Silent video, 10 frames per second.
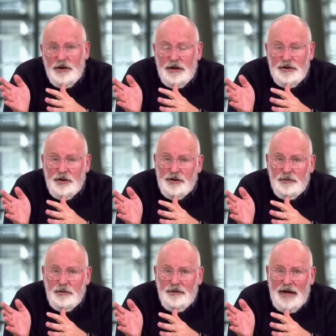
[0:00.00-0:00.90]
is going
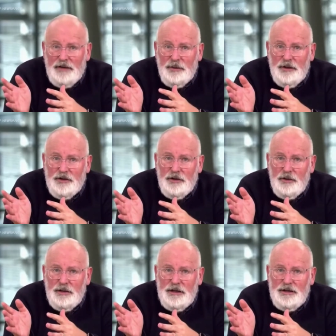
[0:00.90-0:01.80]
to move ahead with its
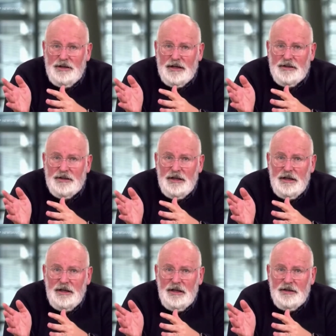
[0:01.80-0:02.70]
own ETS